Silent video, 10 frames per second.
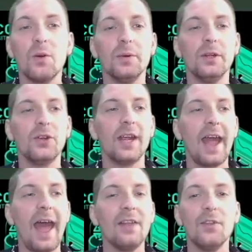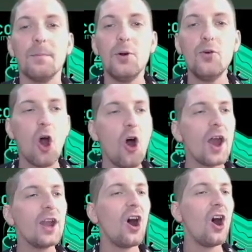We'll be looking at the
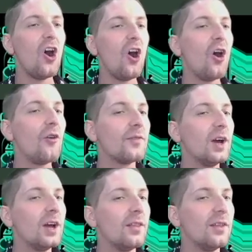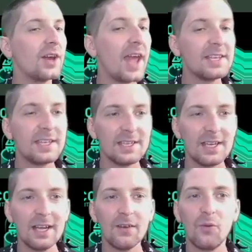PooCoin of the
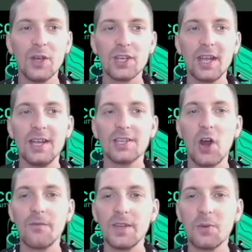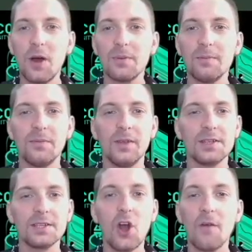KCC, which is CoffeeSwap.
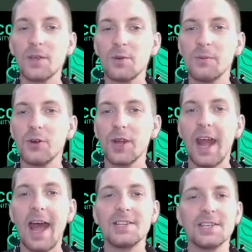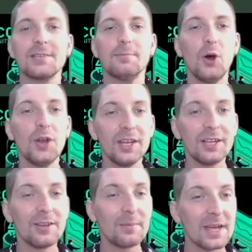This CoffeeSwap token has exploded
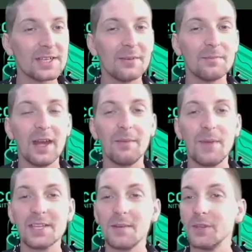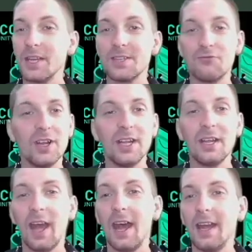in the past couple days. Really,
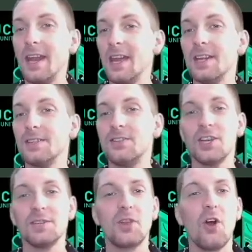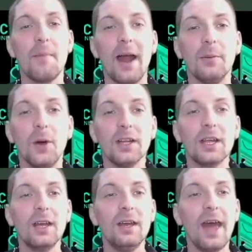it has just gone parabolic.